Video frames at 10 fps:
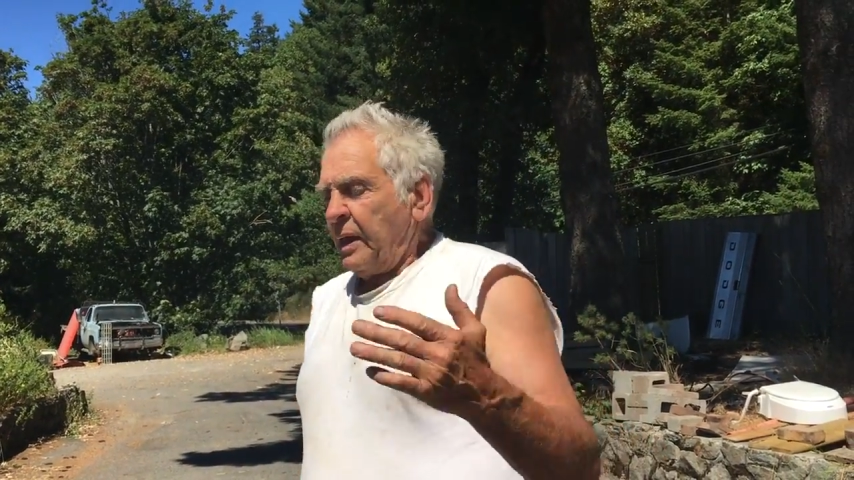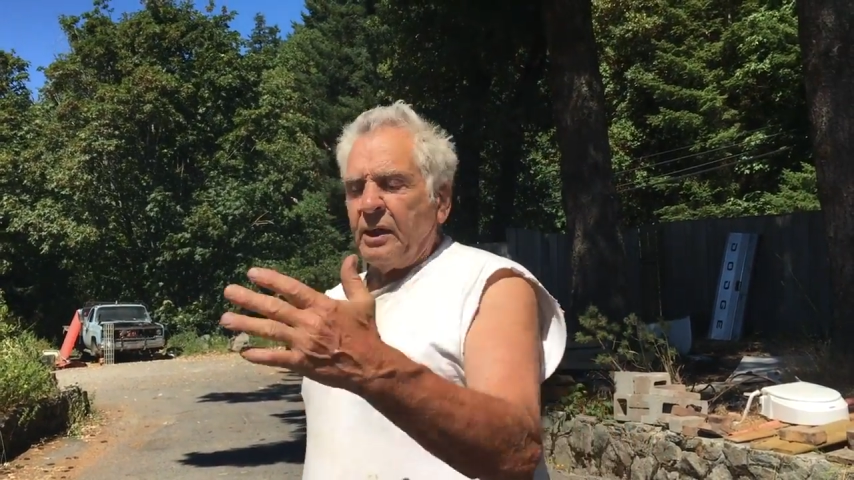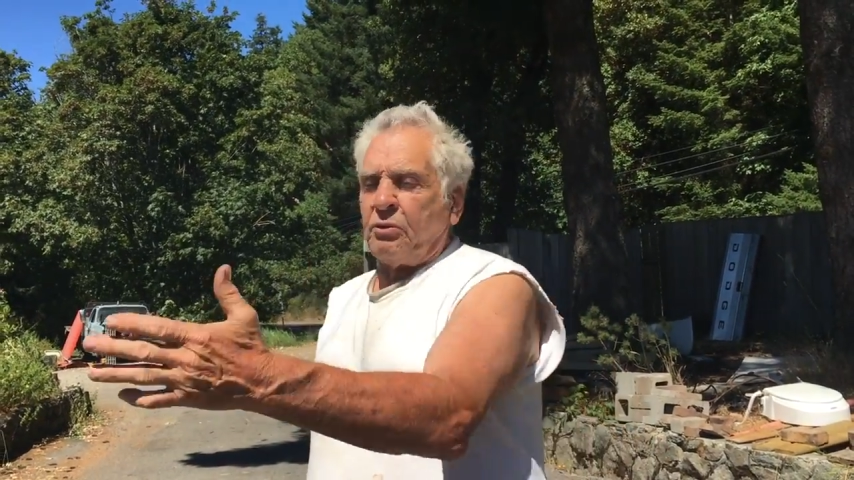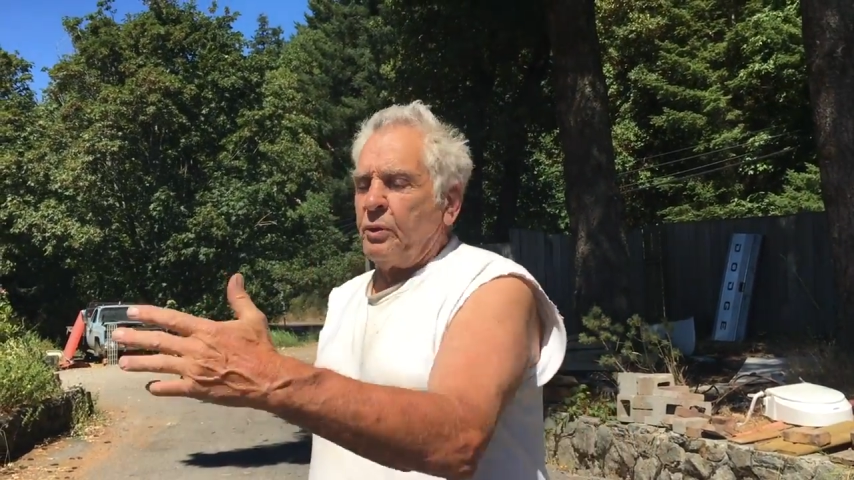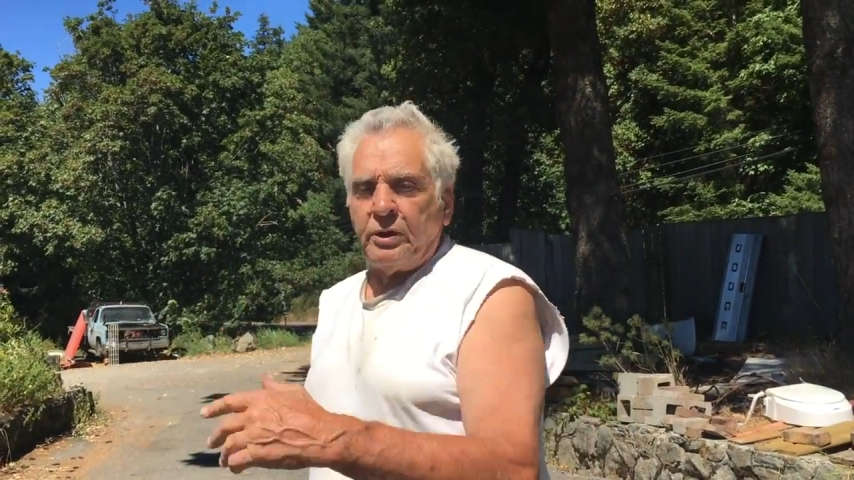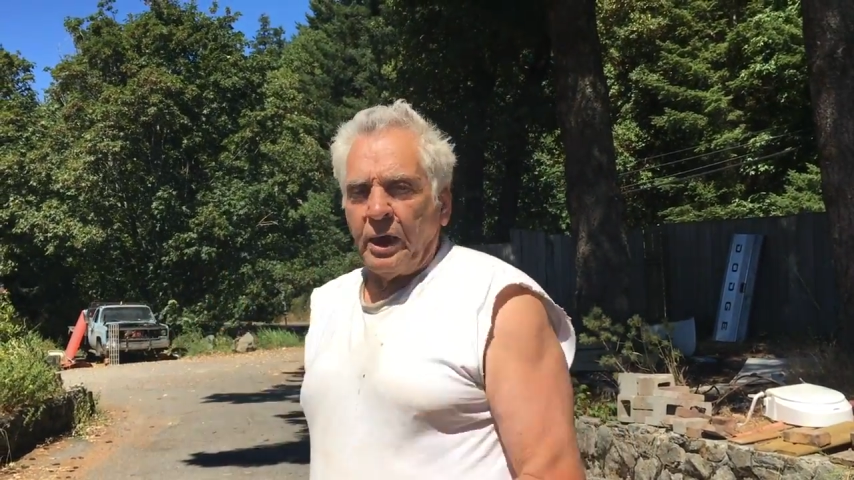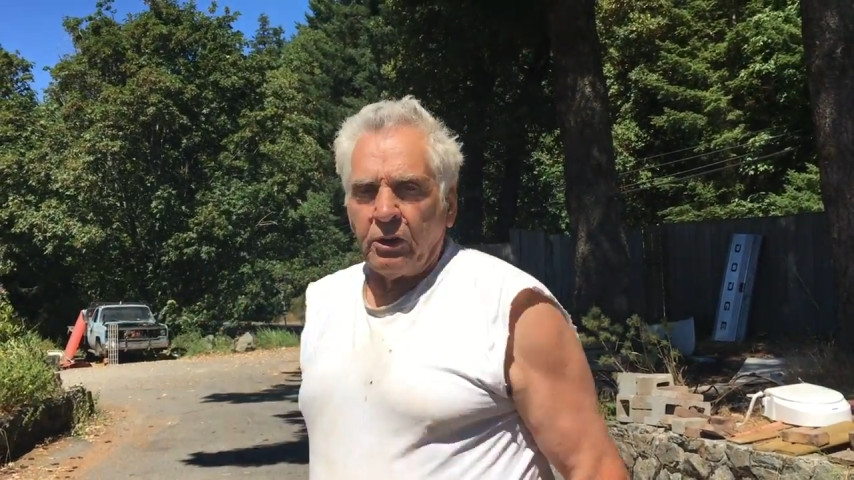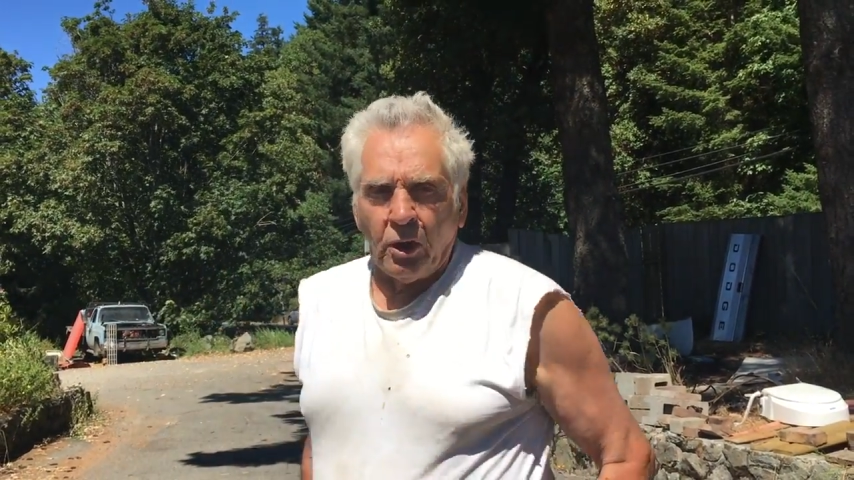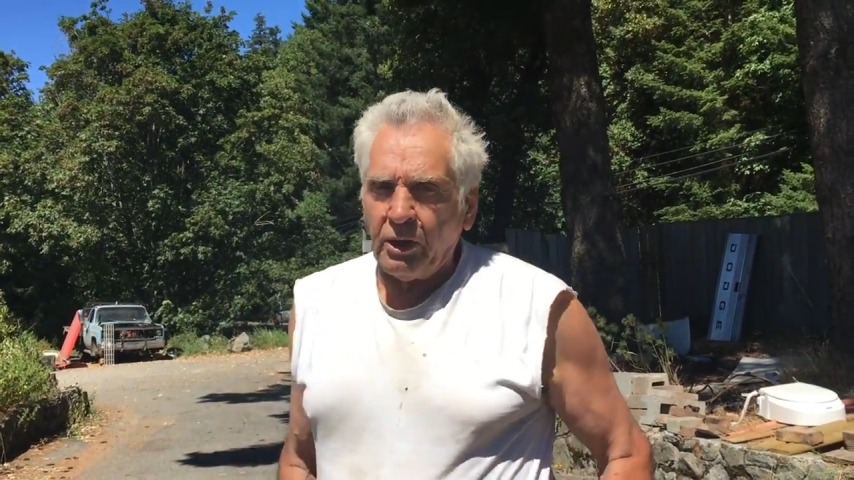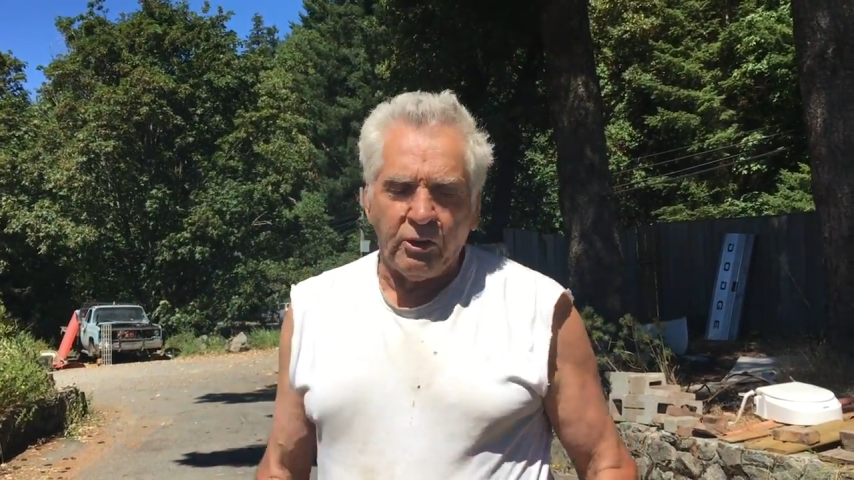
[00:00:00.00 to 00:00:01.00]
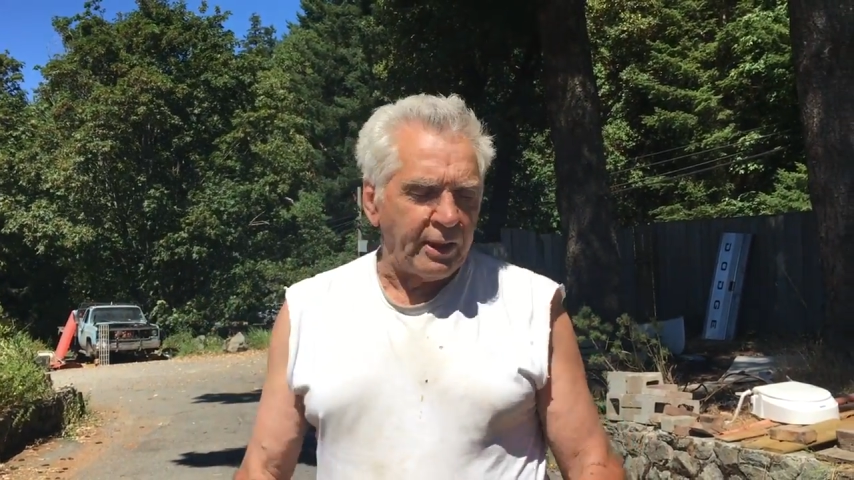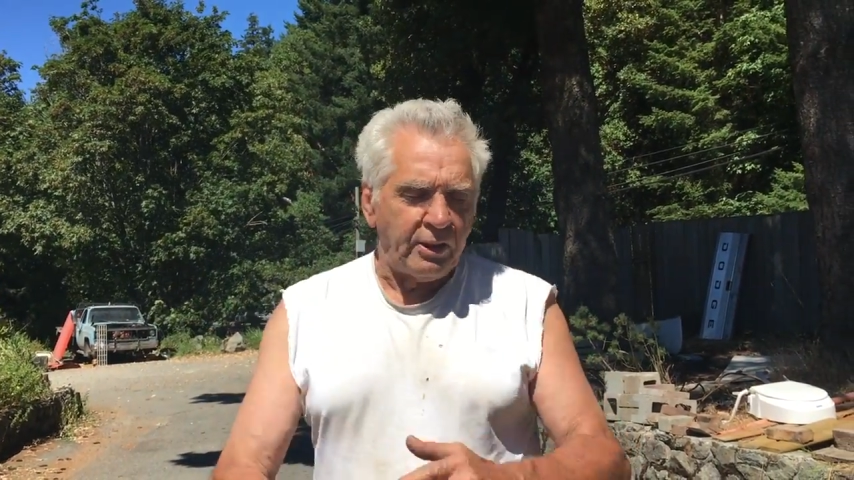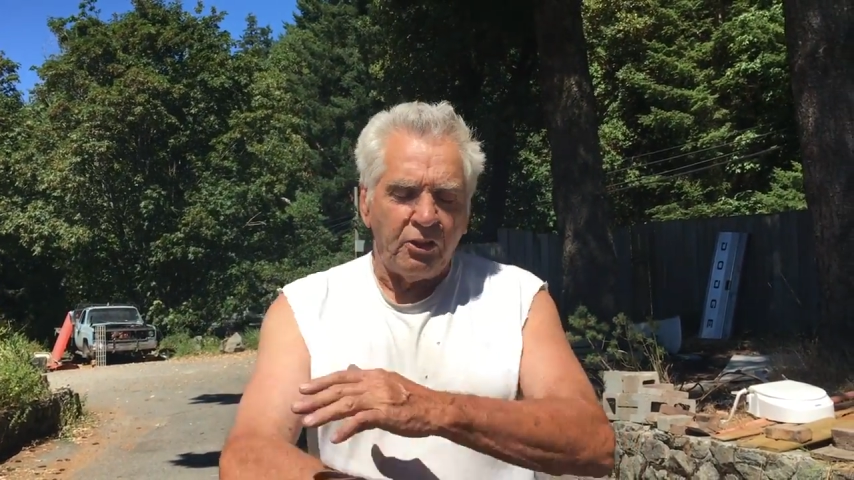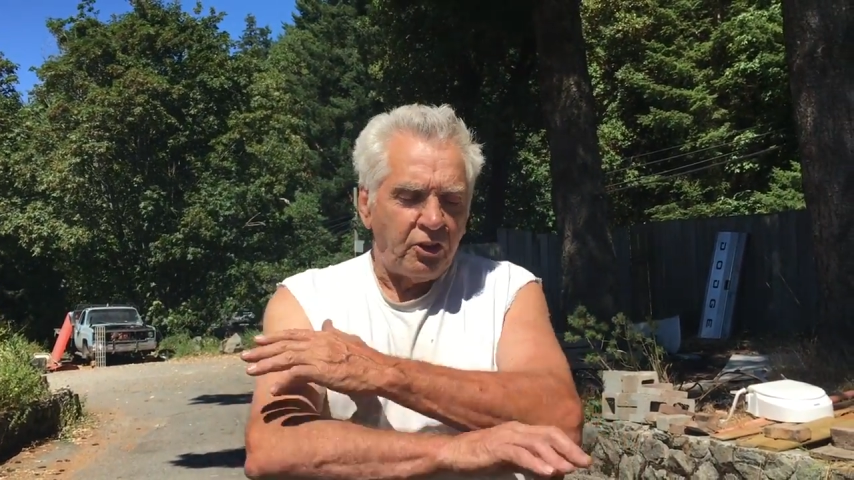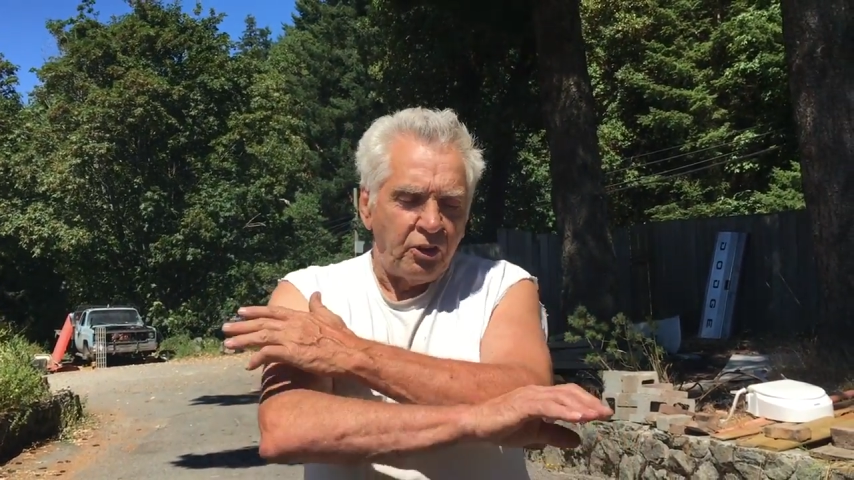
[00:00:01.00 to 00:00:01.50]
It's ridiculous.
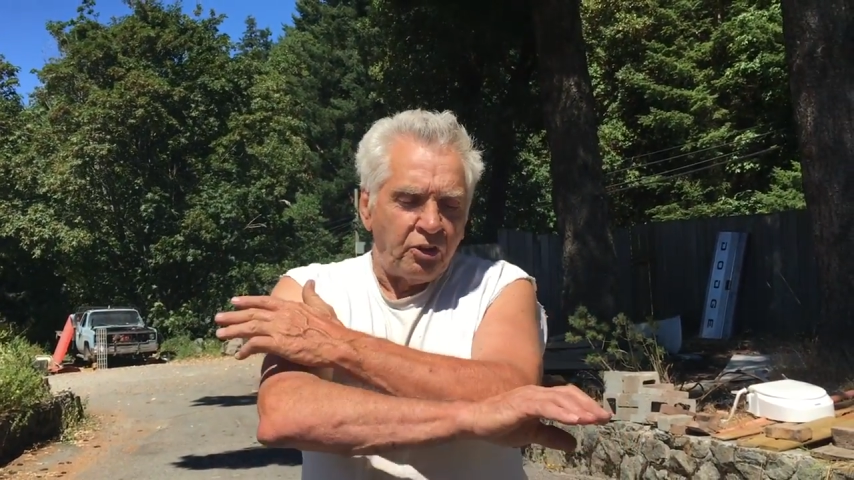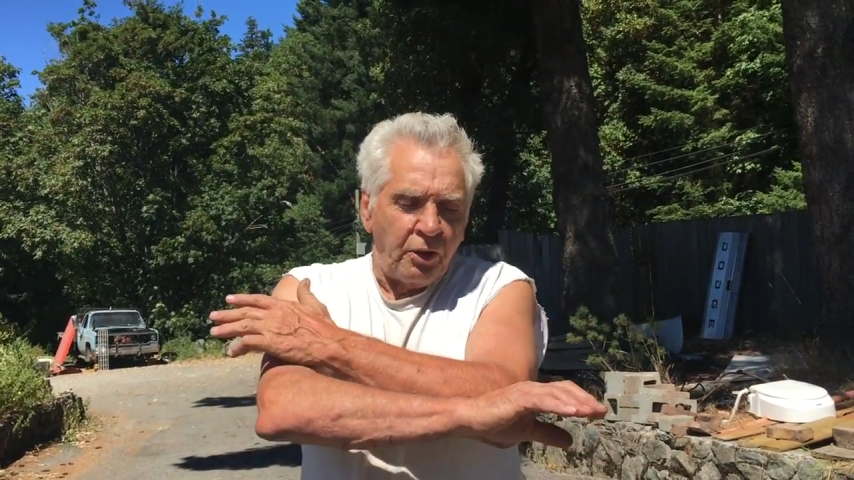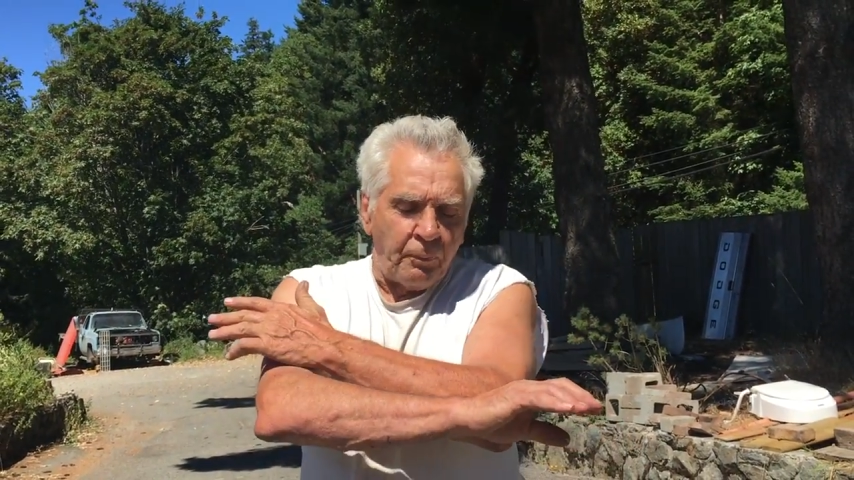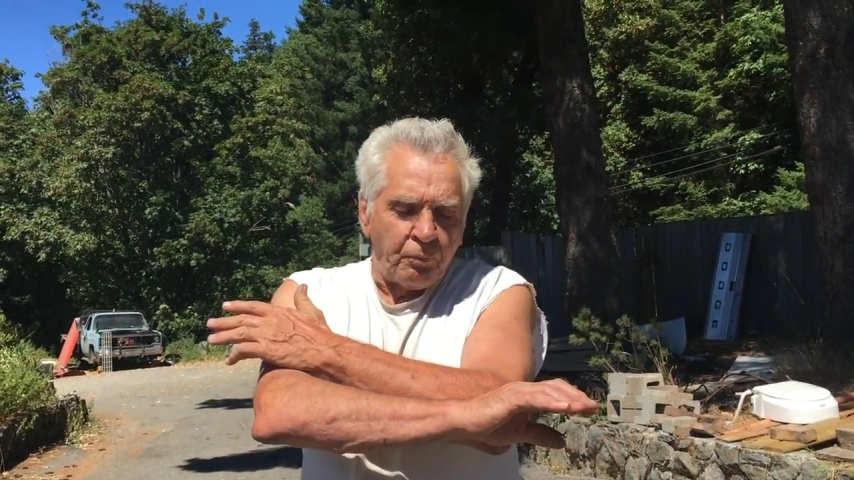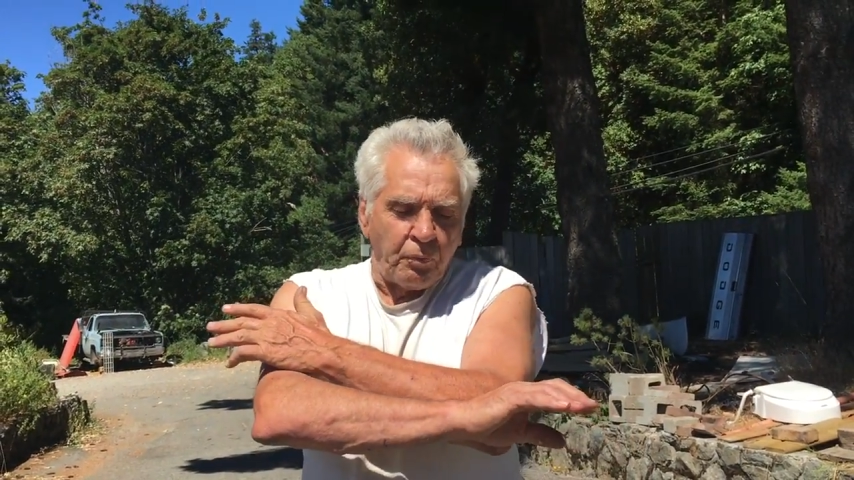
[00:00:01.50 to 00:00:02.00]
Like, this is,